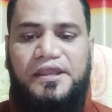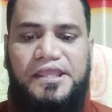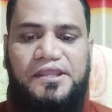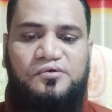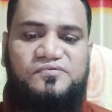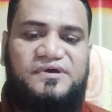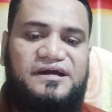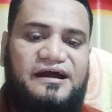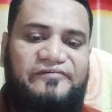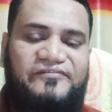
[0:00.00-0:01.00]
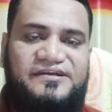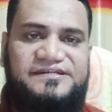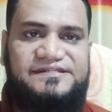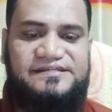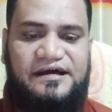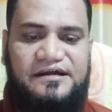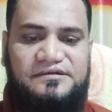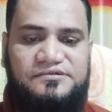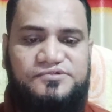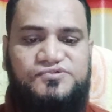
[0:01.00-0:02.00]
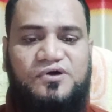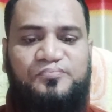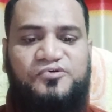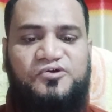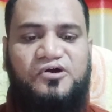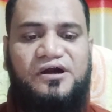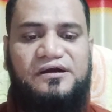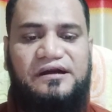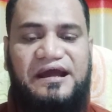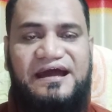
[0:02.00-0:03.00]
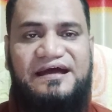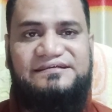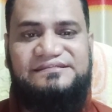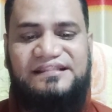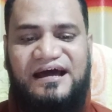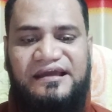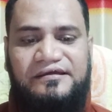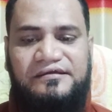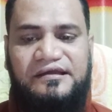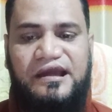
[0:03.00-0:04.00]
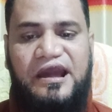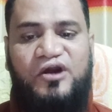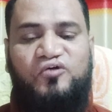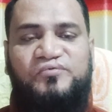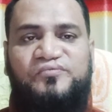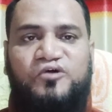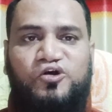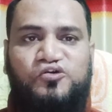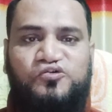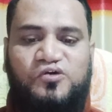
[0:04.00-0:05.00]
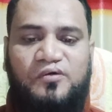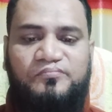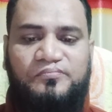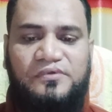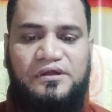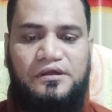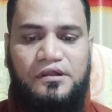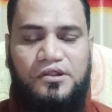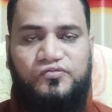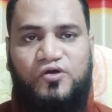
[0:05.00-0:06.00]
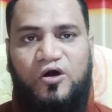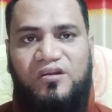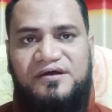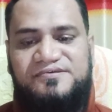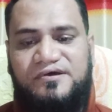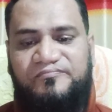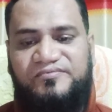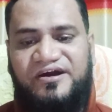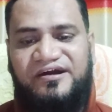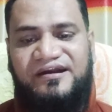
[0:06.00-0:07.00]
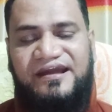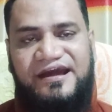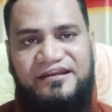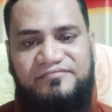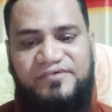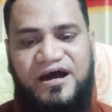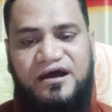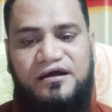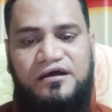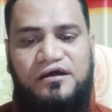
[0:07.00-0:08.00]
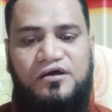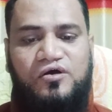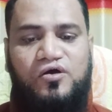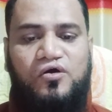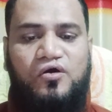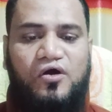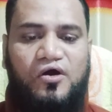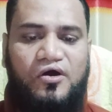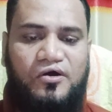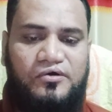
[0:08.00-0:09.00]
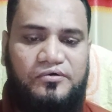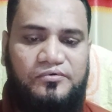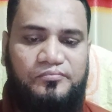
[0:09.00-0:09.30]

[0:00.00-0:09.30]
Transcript: Use a graphic design software as like Adobe Photoshop, the online software Canva or